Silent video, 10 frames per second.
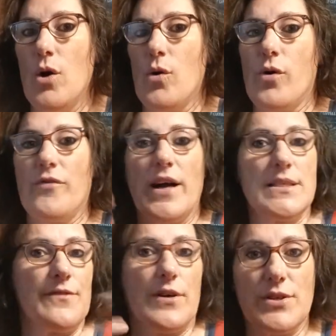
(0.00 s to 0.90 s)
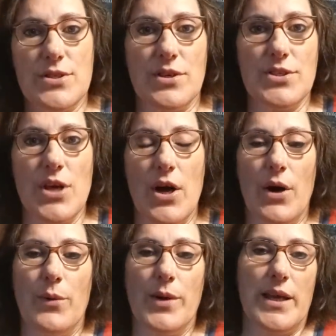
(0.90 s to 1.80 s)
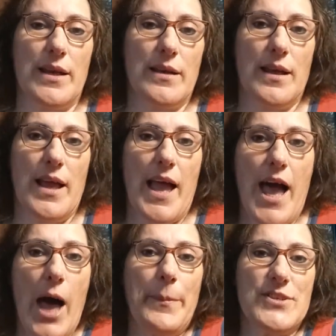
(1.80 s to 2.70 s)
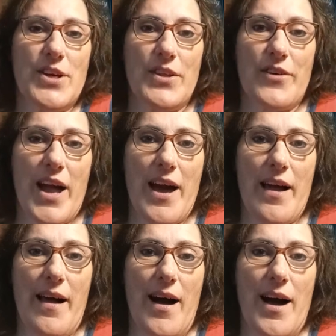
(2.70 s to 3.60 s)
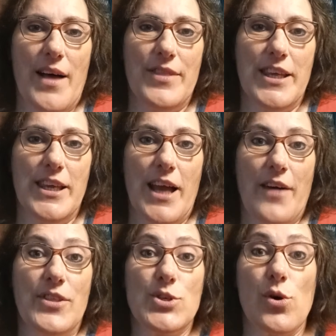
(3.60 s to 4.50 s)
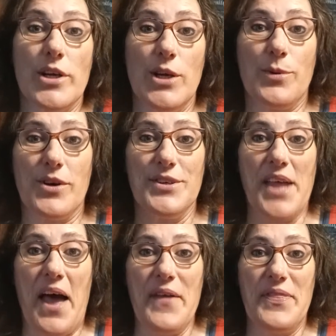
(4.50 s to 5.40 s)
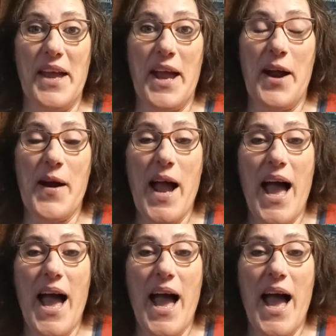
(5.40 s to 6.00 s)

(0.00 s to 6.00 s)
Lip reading: or vice versa, so we can help each other out on the doggy world out there,